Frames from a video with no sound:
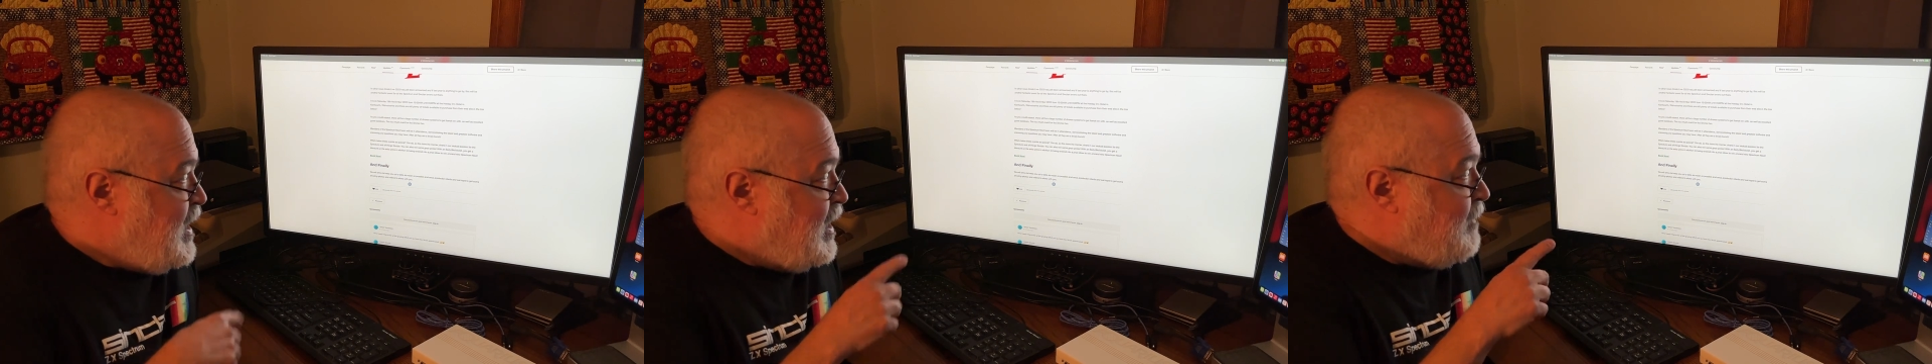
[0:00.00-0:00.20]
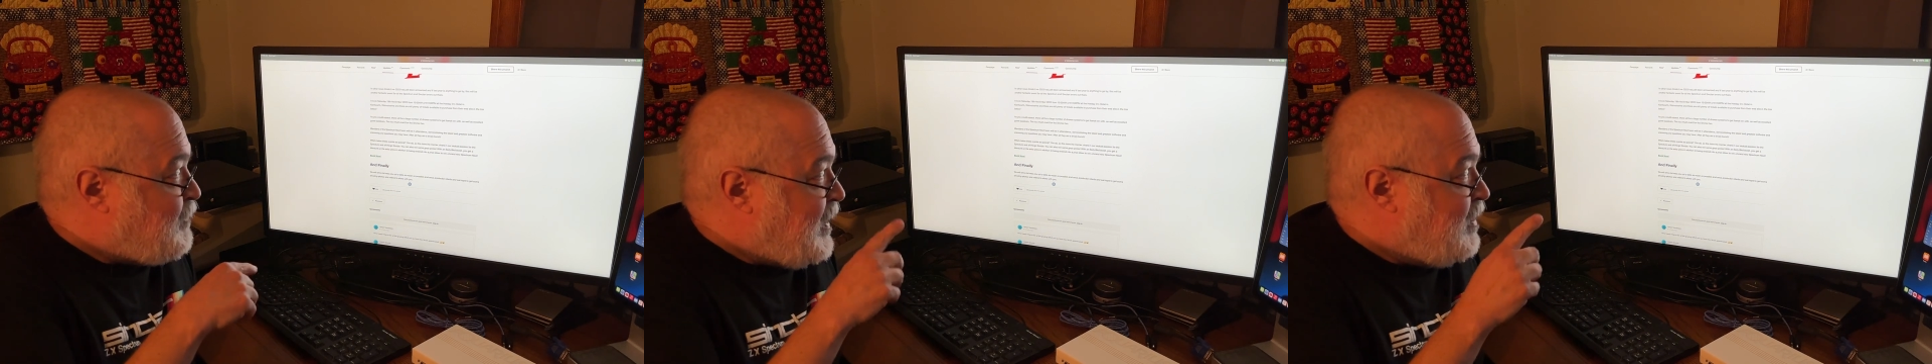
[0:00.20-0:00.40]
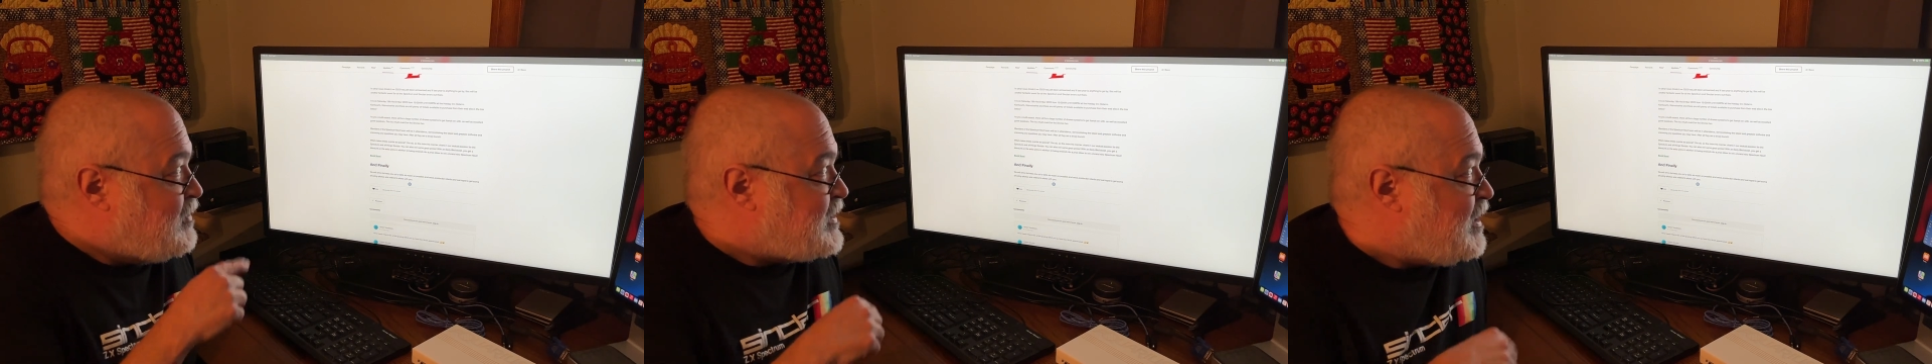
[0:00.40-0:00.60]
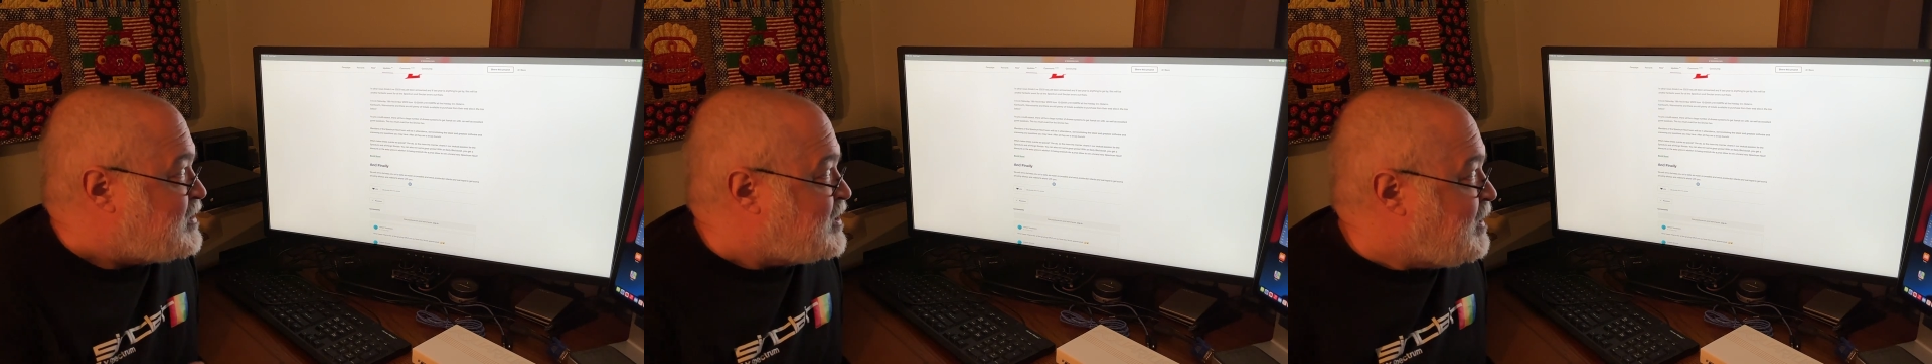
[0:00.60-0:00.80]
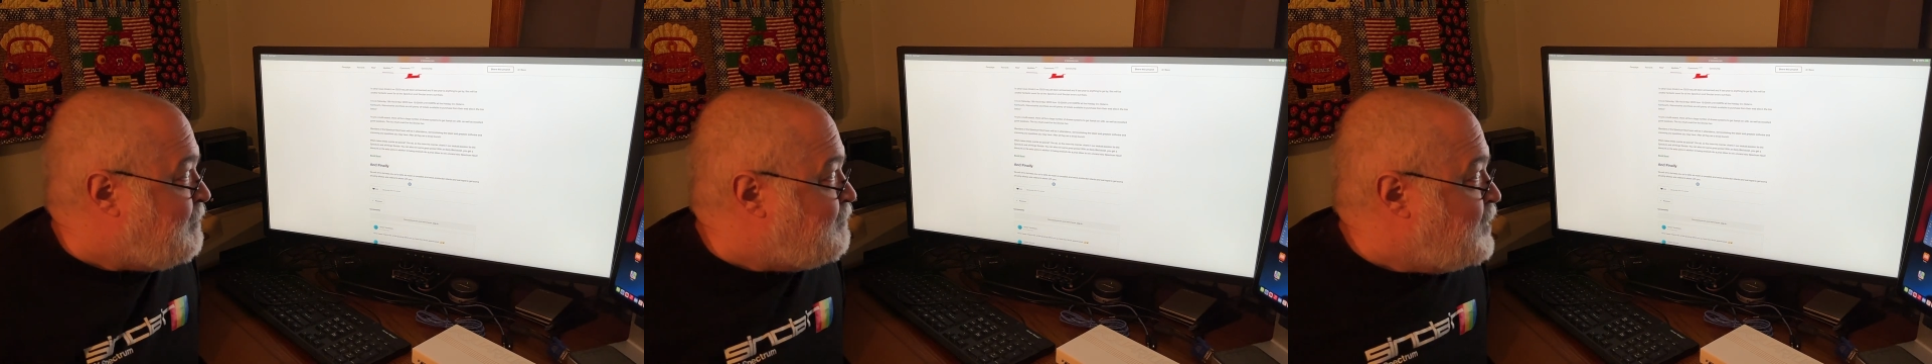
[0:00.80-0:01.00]
It appears that
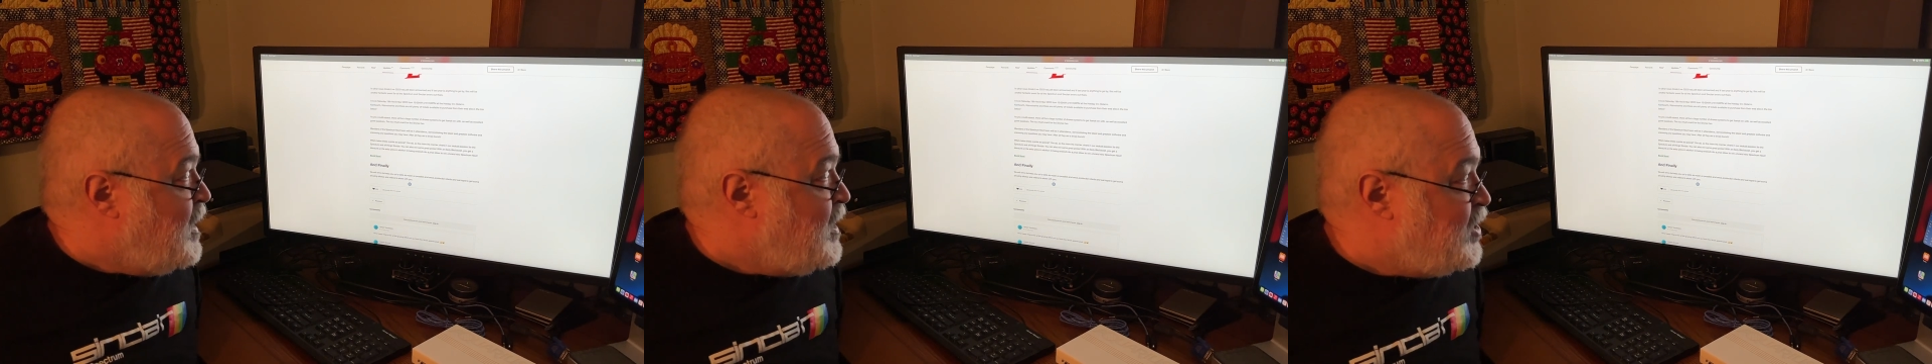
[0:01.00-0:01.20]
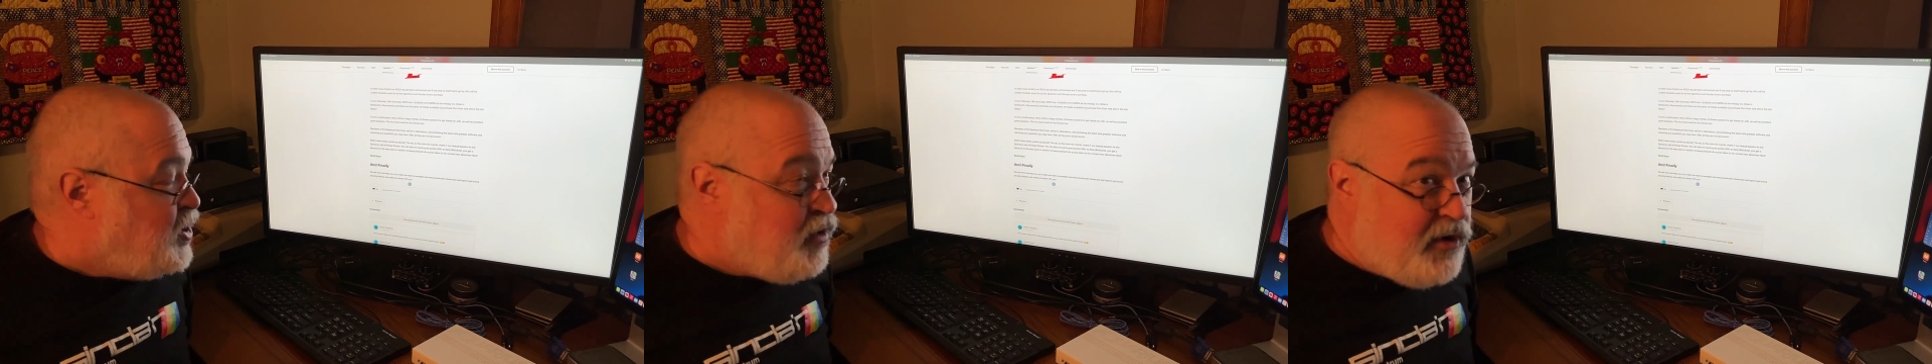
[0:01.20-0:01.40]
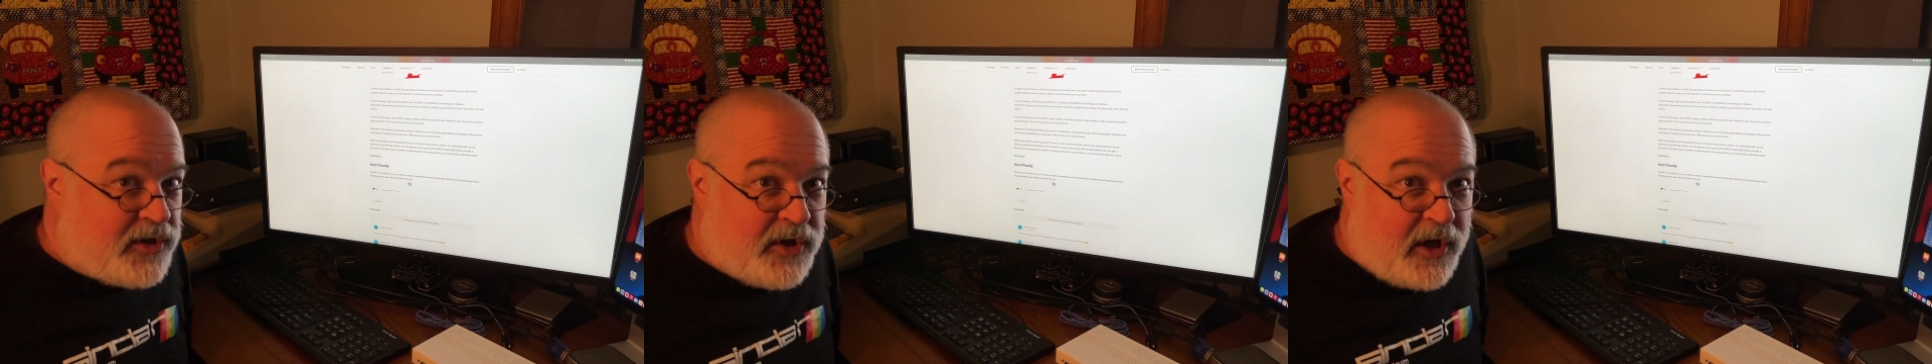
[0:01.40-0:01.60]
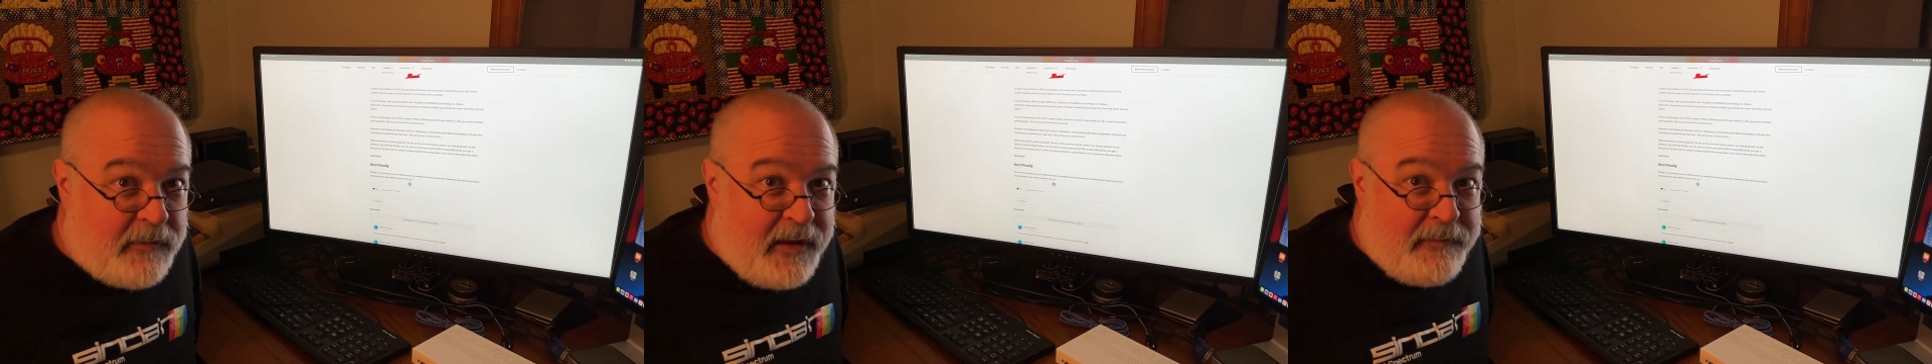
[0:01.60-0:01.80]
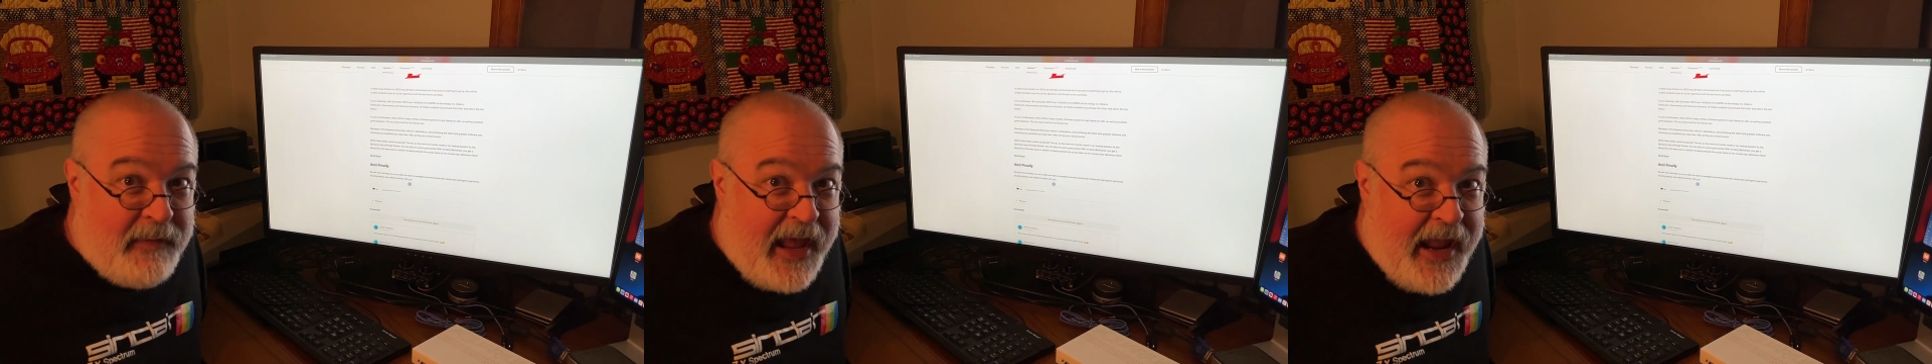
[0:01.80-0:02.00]
some units are going
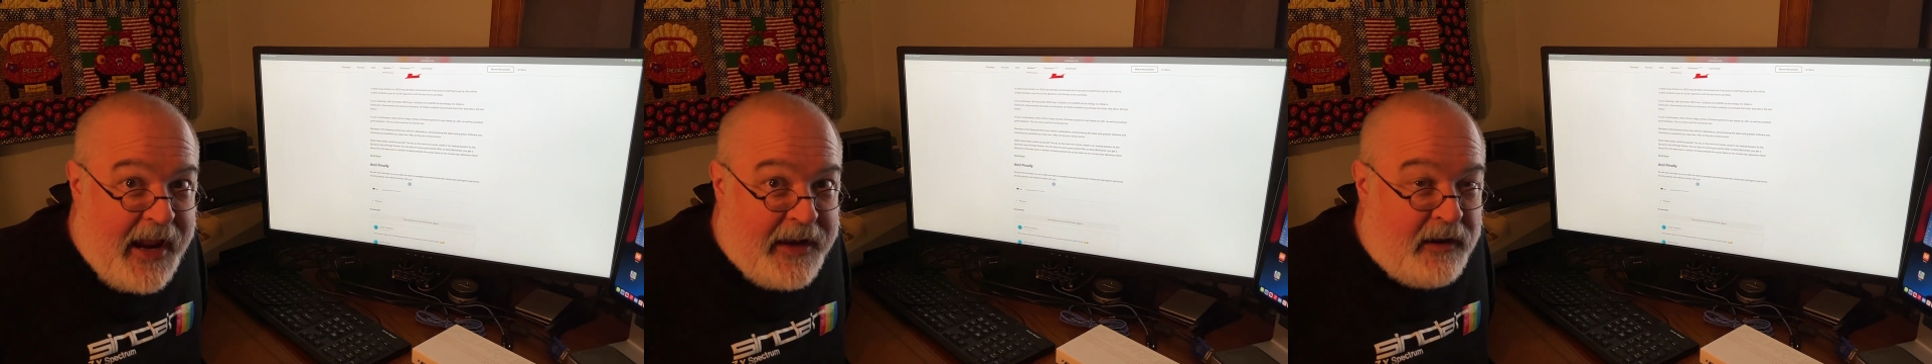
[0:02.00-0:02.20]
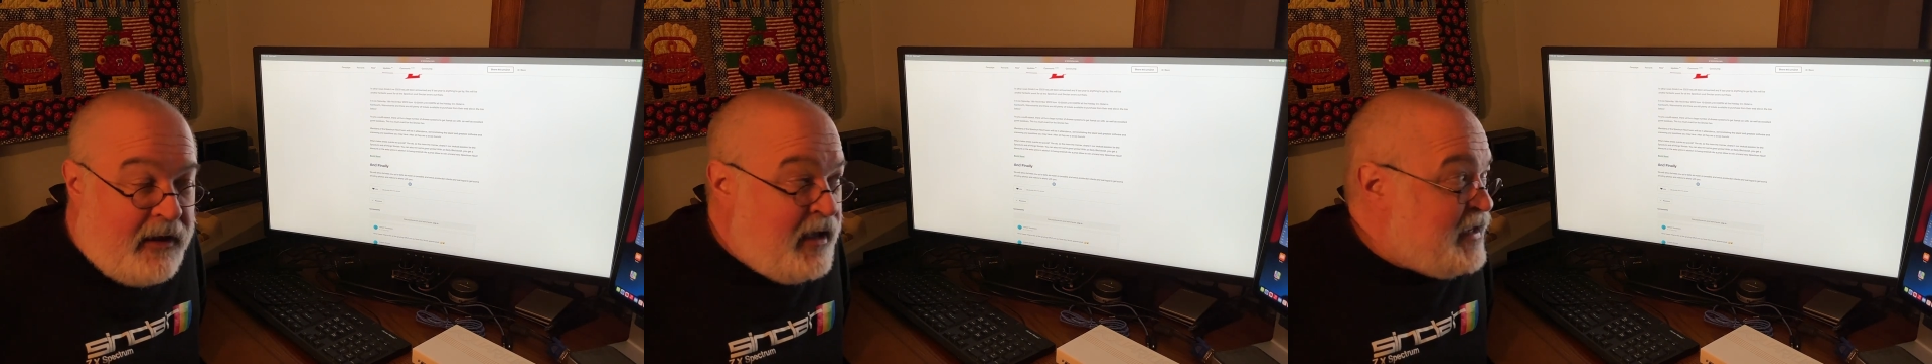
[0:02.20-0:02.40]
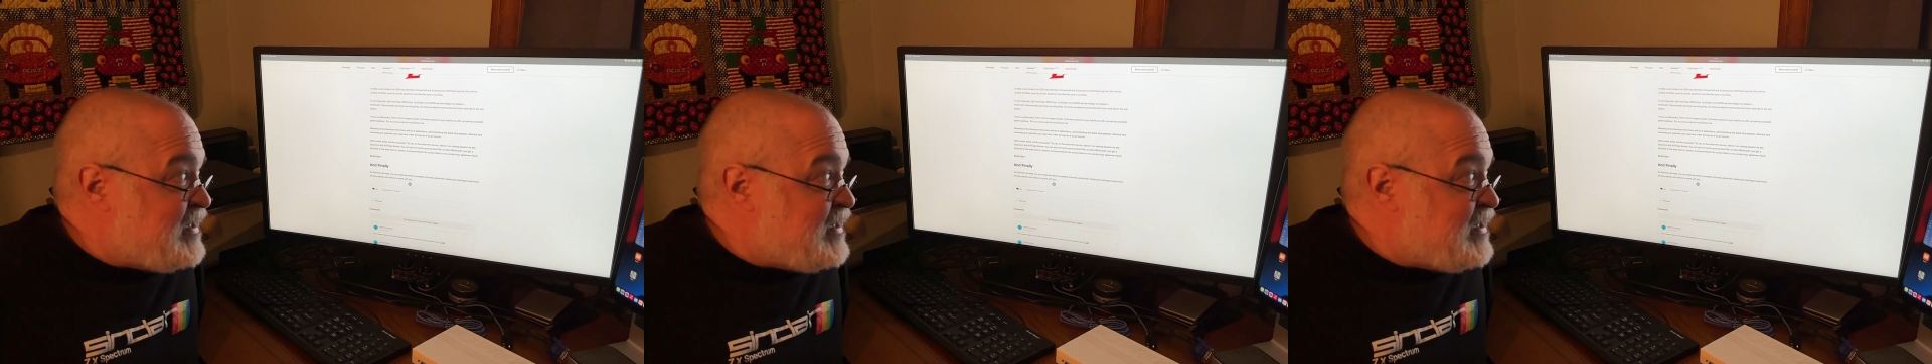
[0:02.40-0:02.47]
to be made,